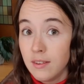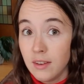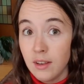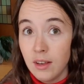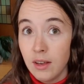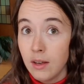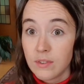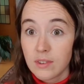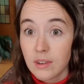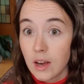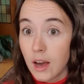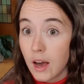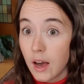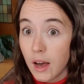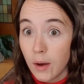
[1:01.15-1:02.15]
D,
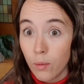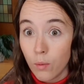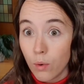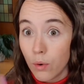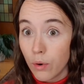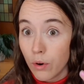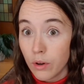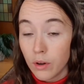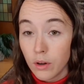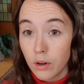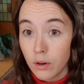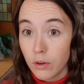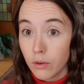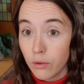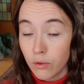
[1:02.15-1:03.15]
sky,
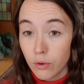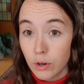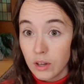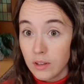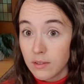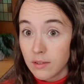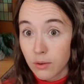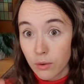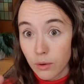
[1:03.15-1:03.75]
water, trees,